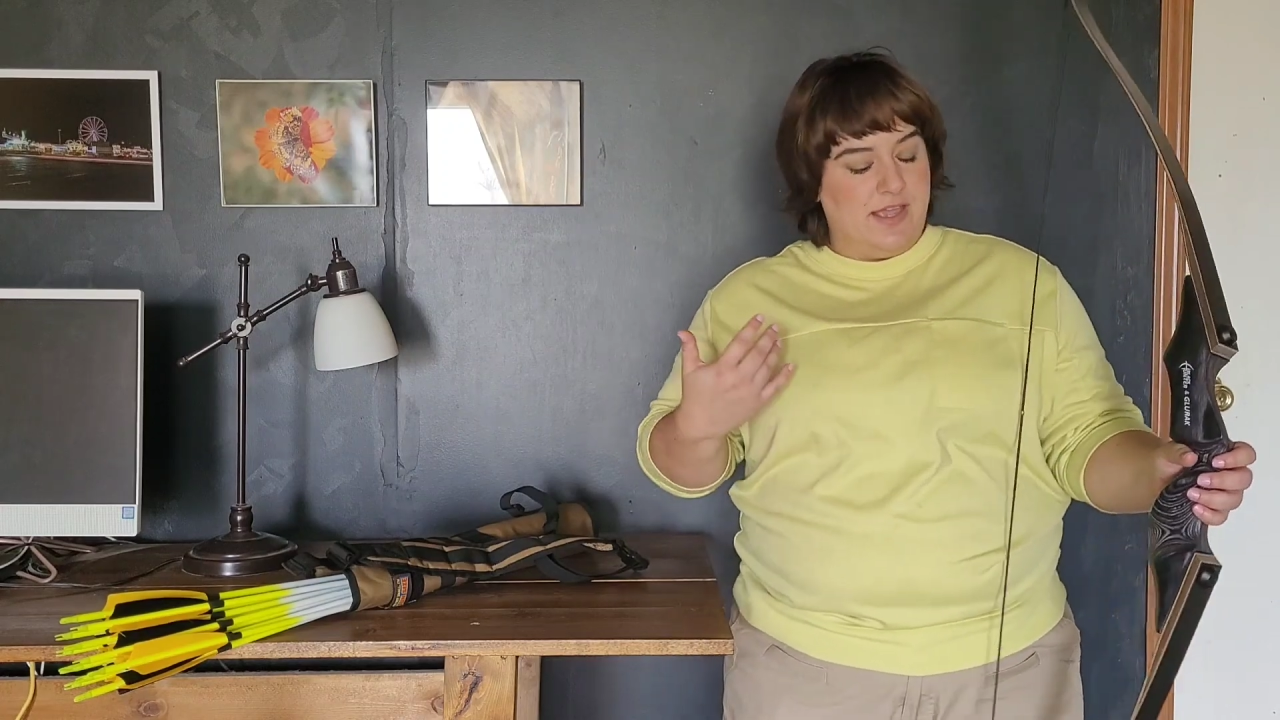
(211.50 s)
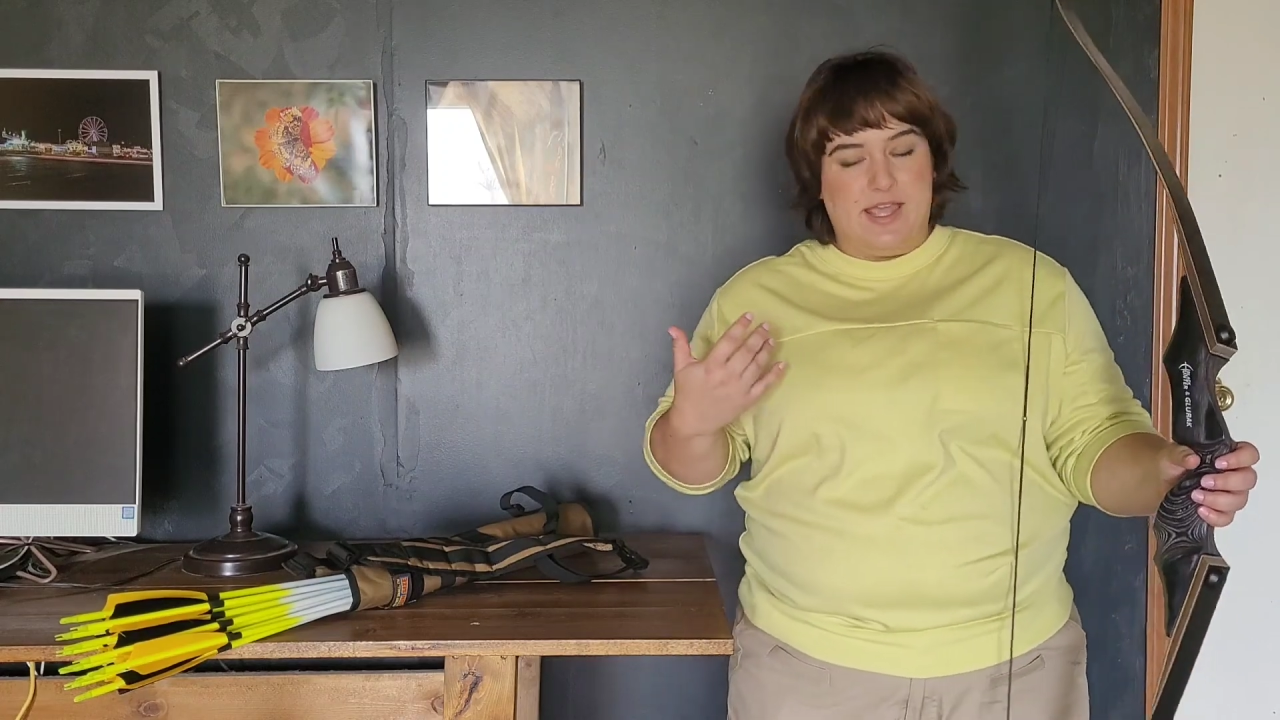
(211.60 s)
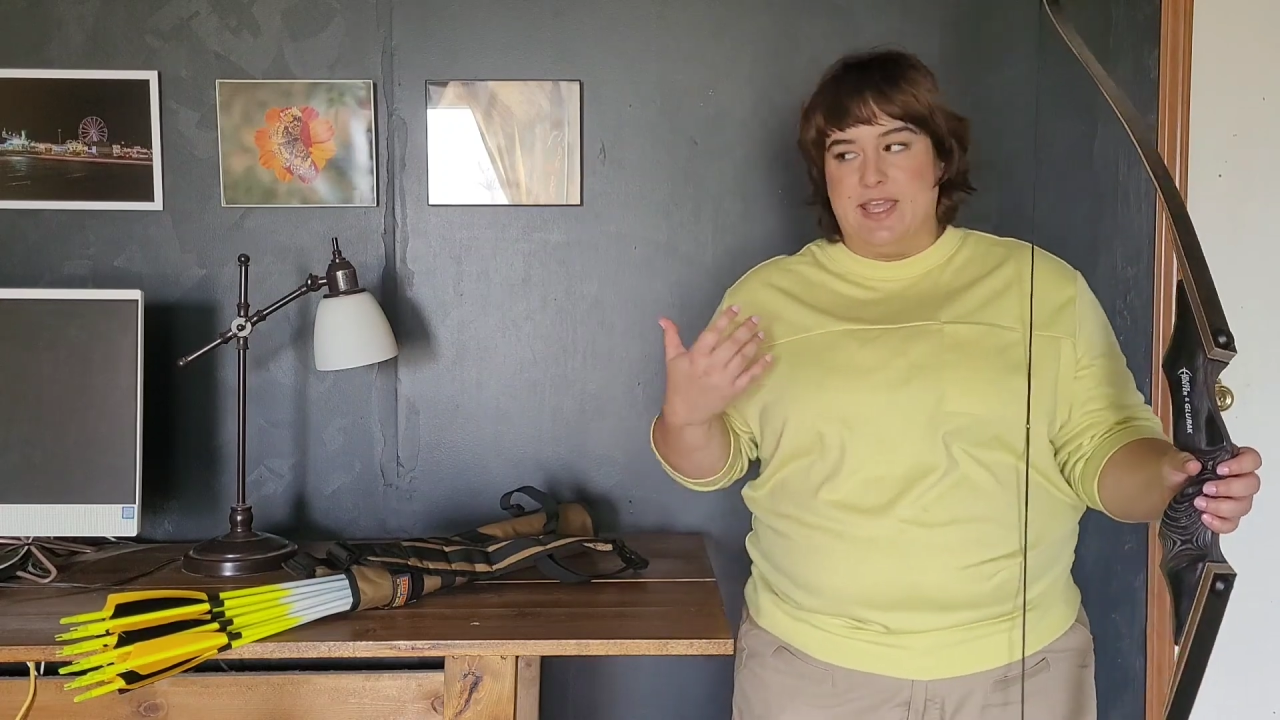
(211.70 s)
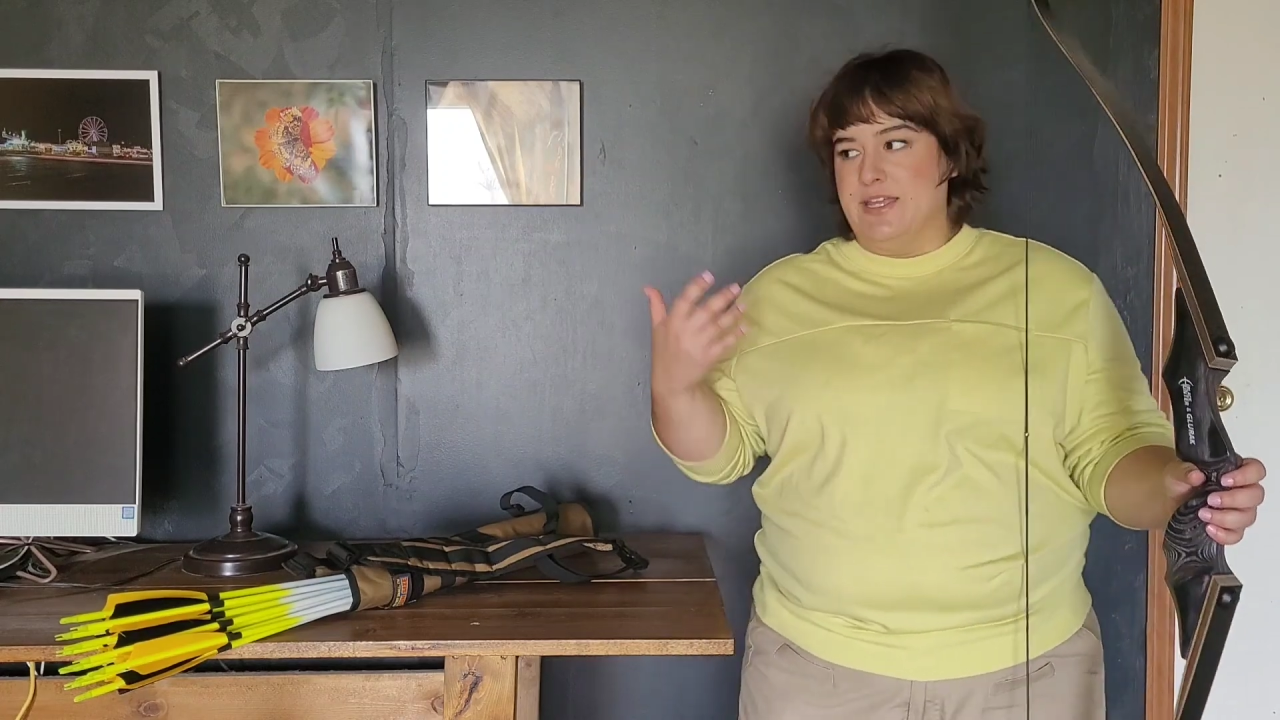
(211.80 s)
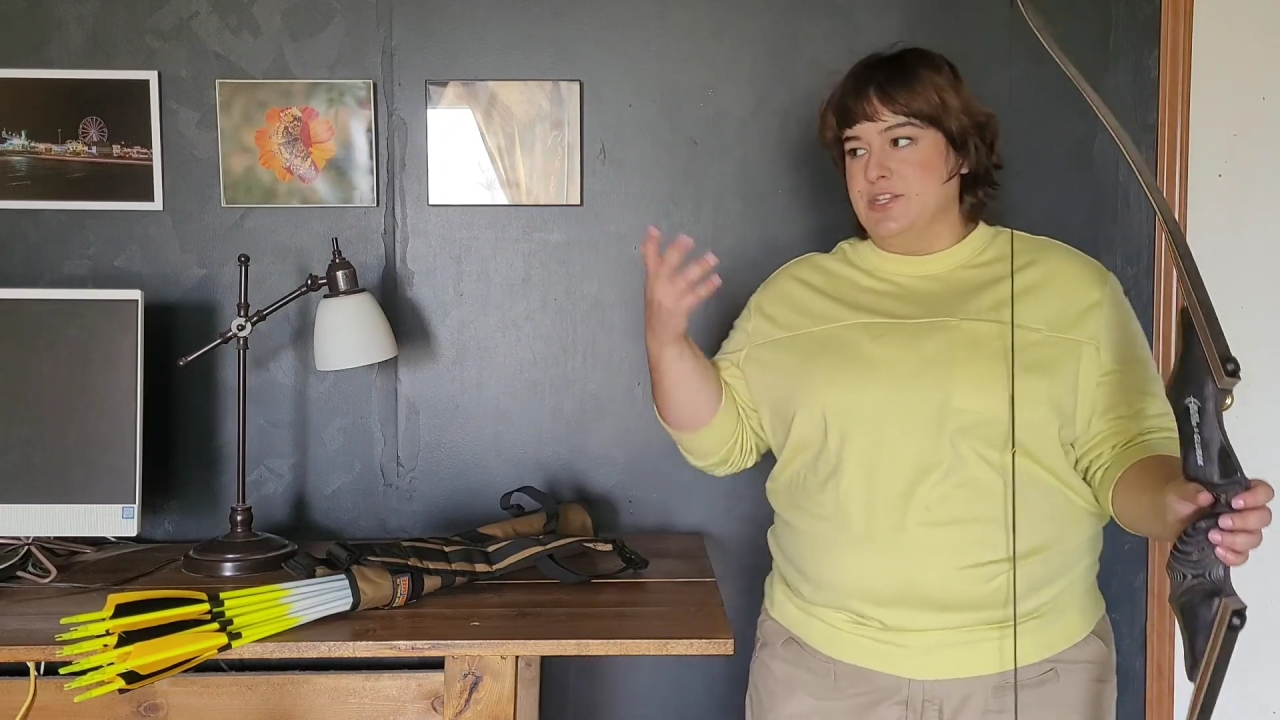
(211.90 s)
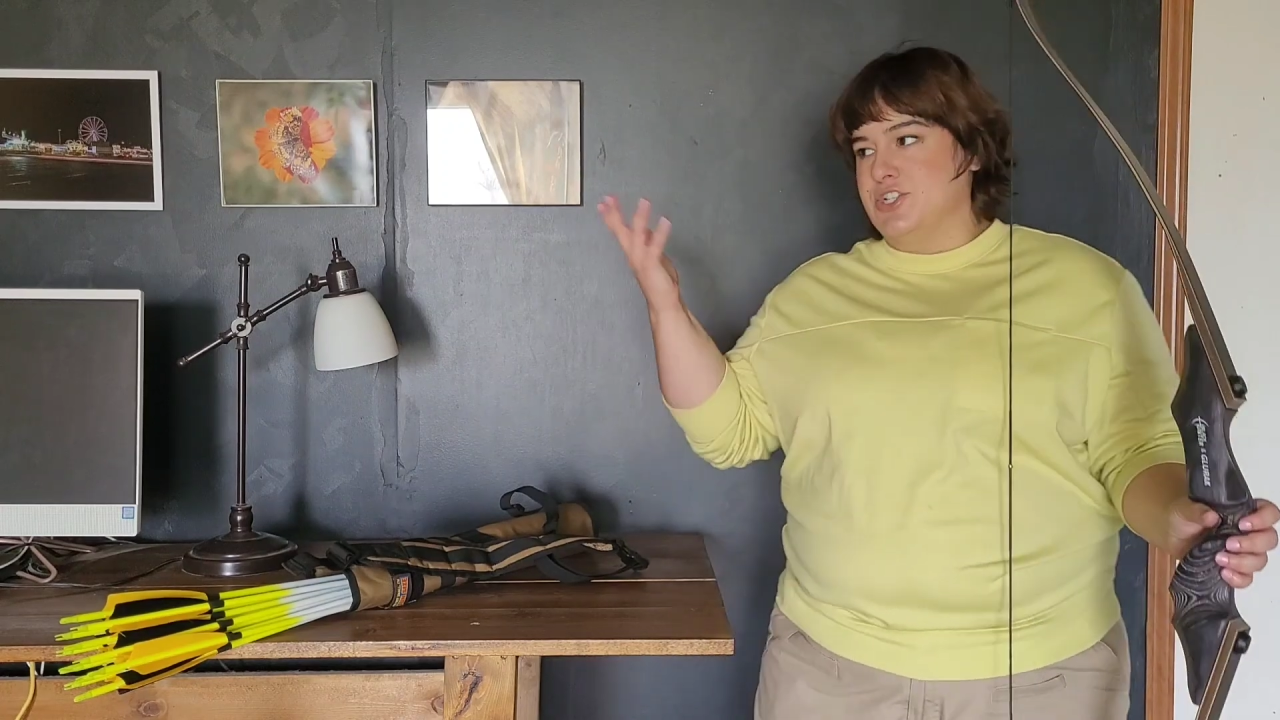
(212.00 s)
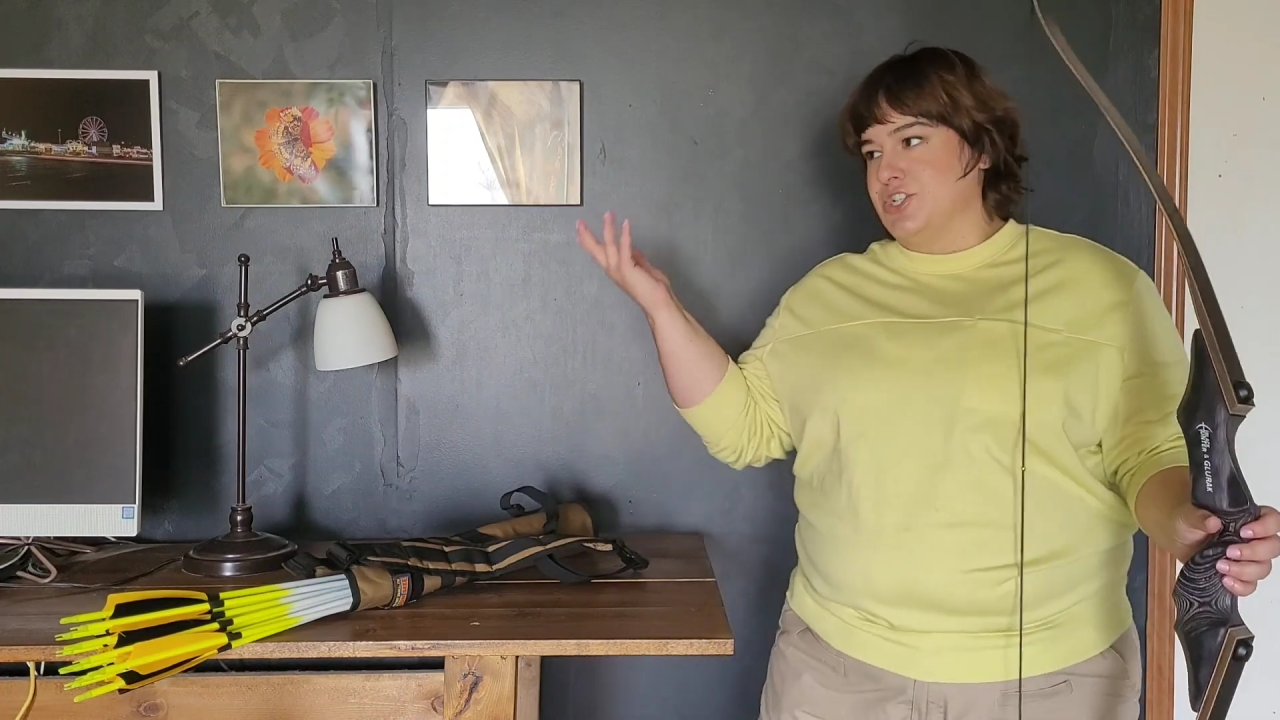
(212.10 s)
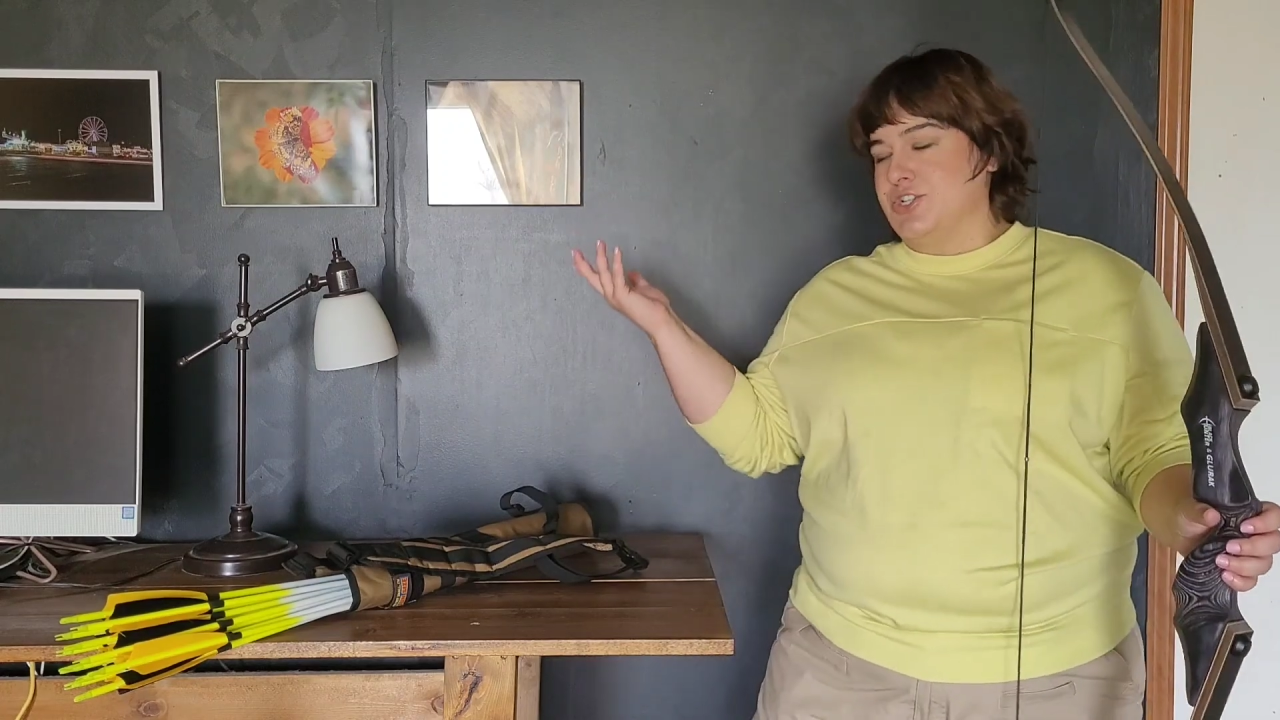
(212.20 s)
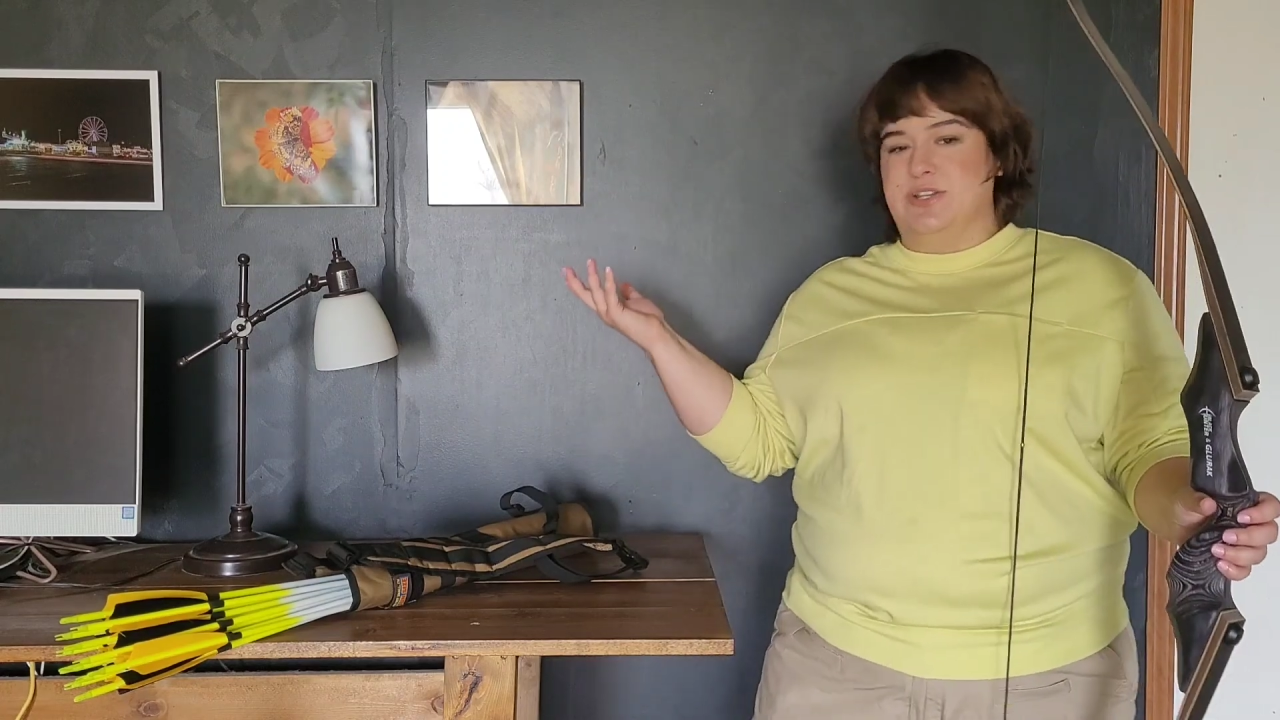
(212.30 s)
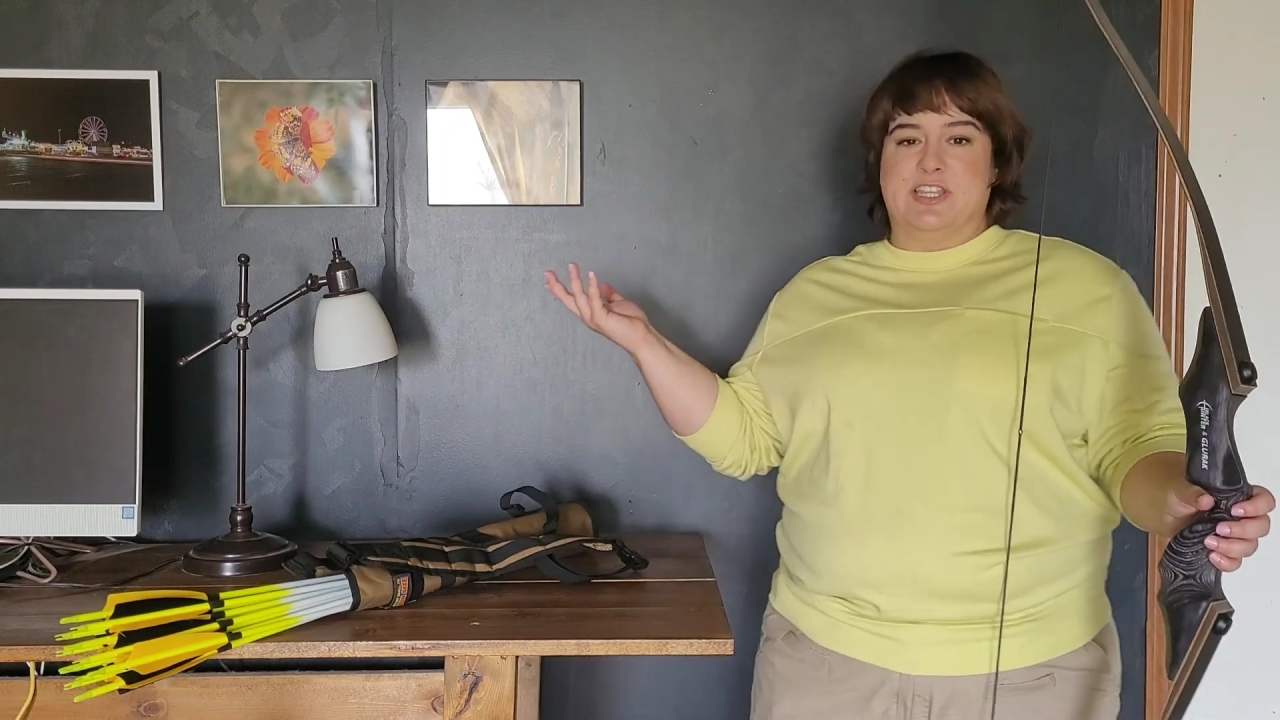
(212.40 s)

and just shooting